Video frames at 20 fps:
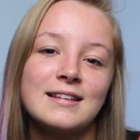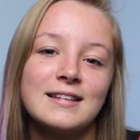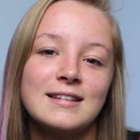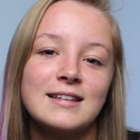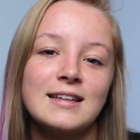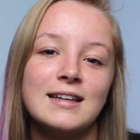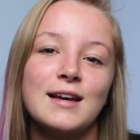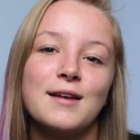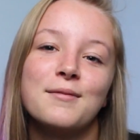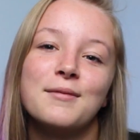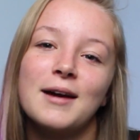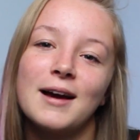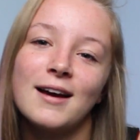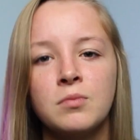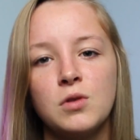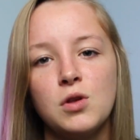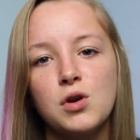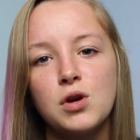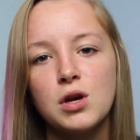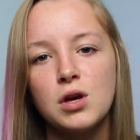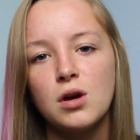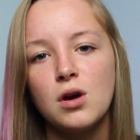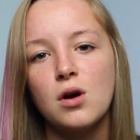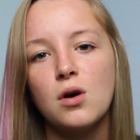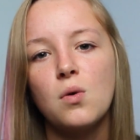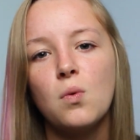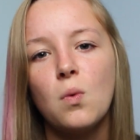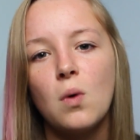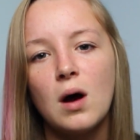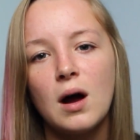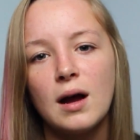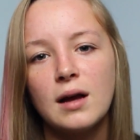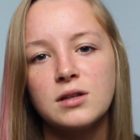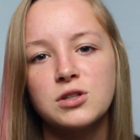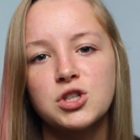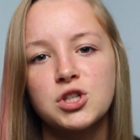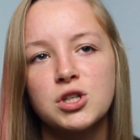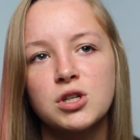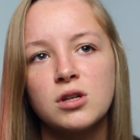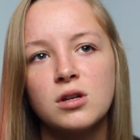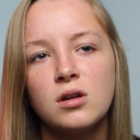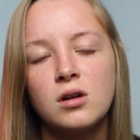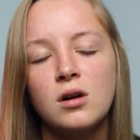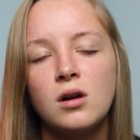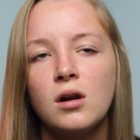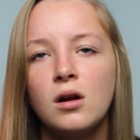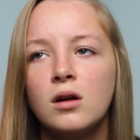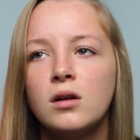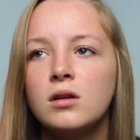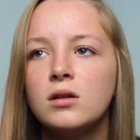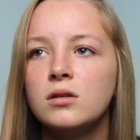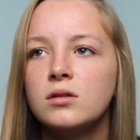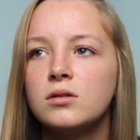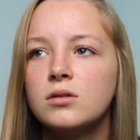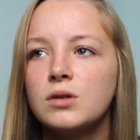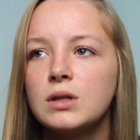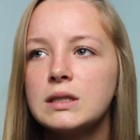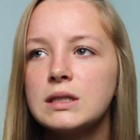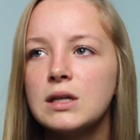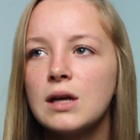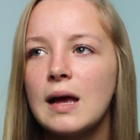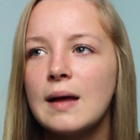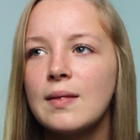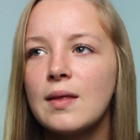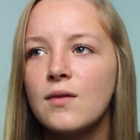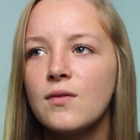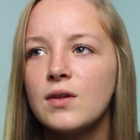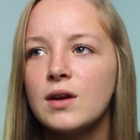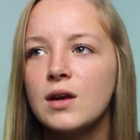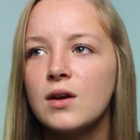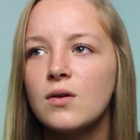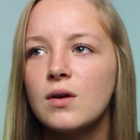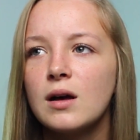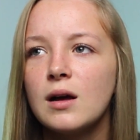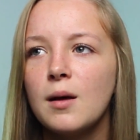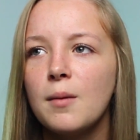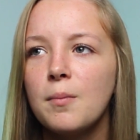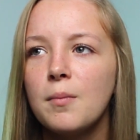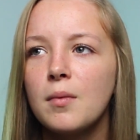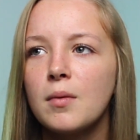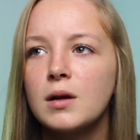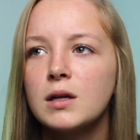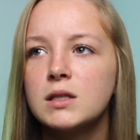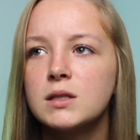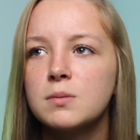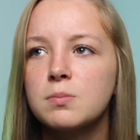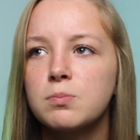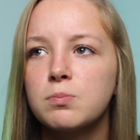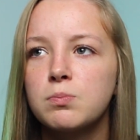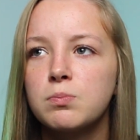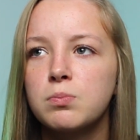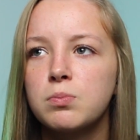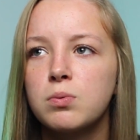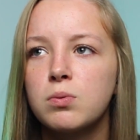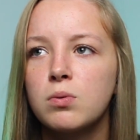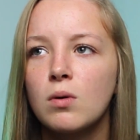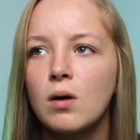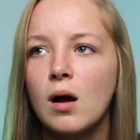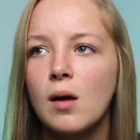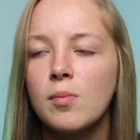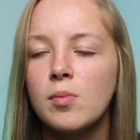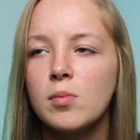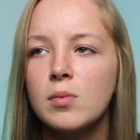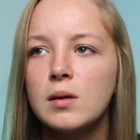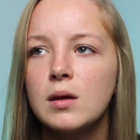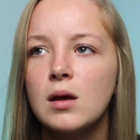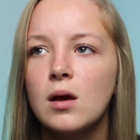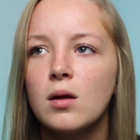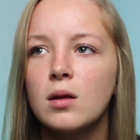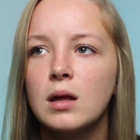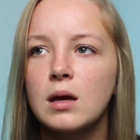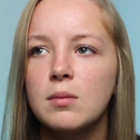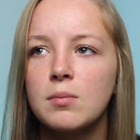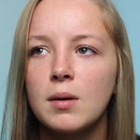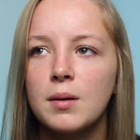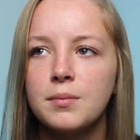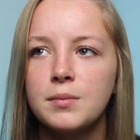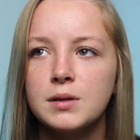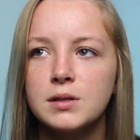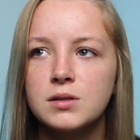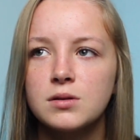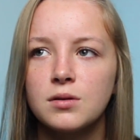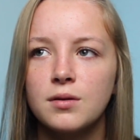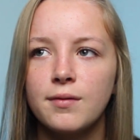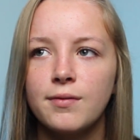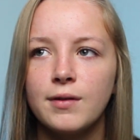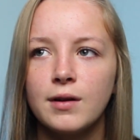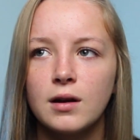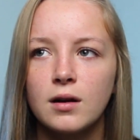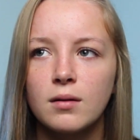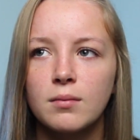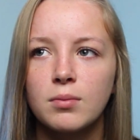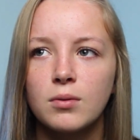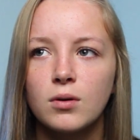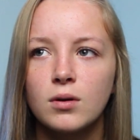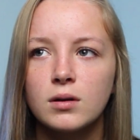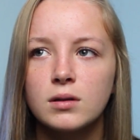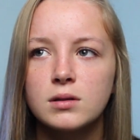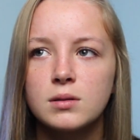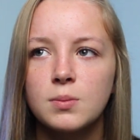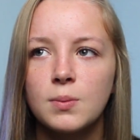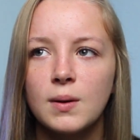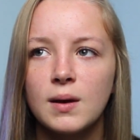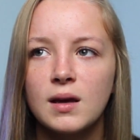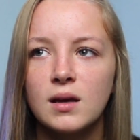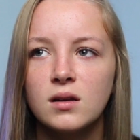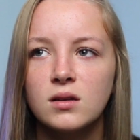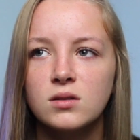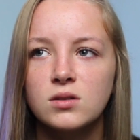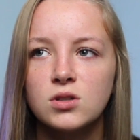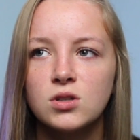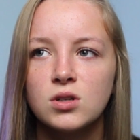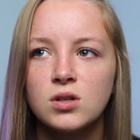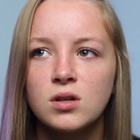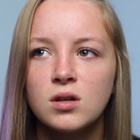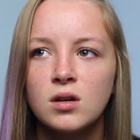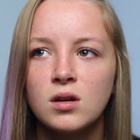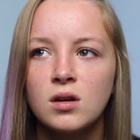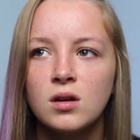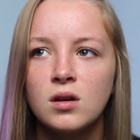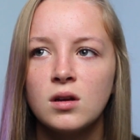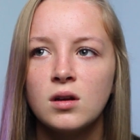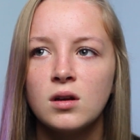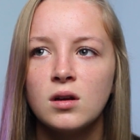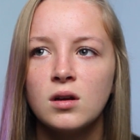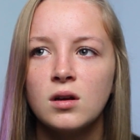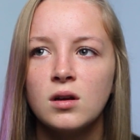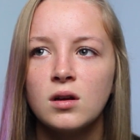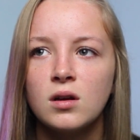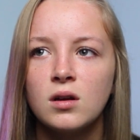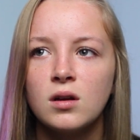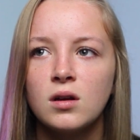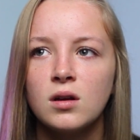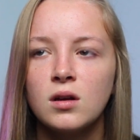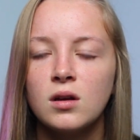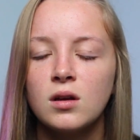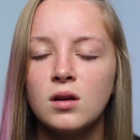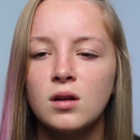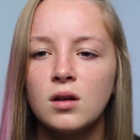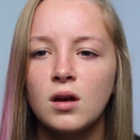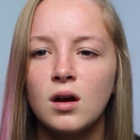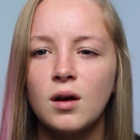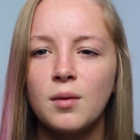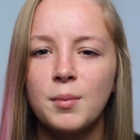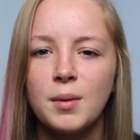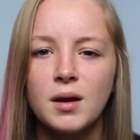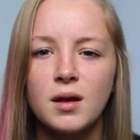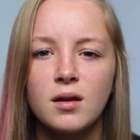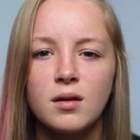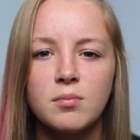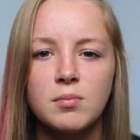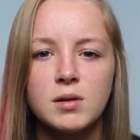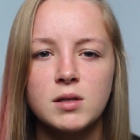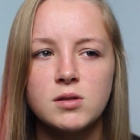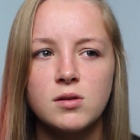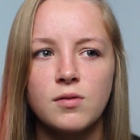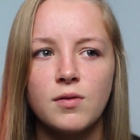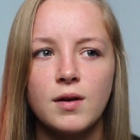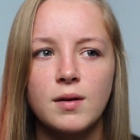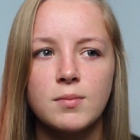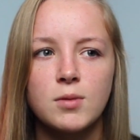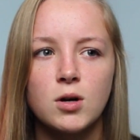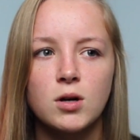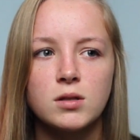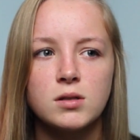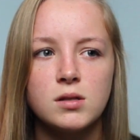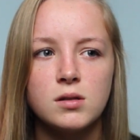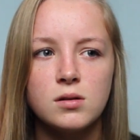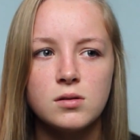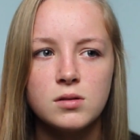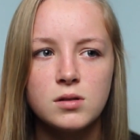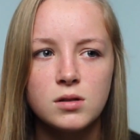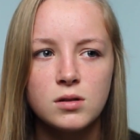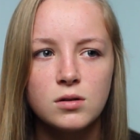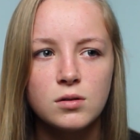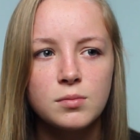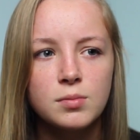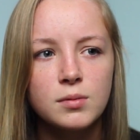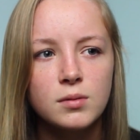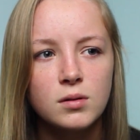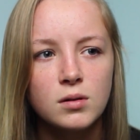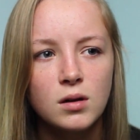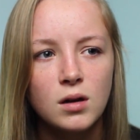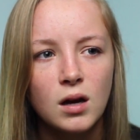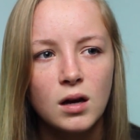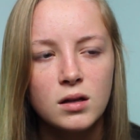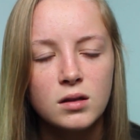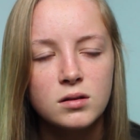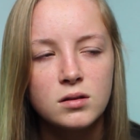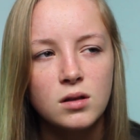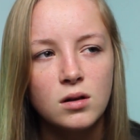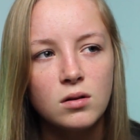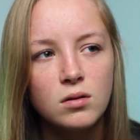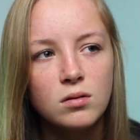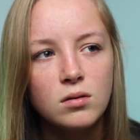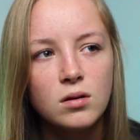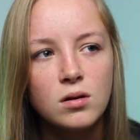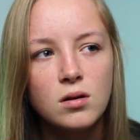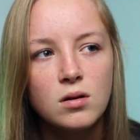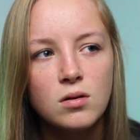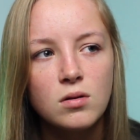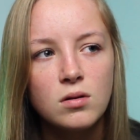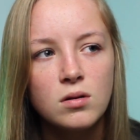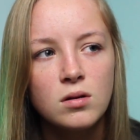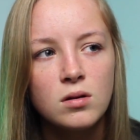TMI. You can go watch. Do I still have that video up? It's probably on like my Mystery Fingerboards page. on my Mr. Fingerboard's YouTube. I don't know.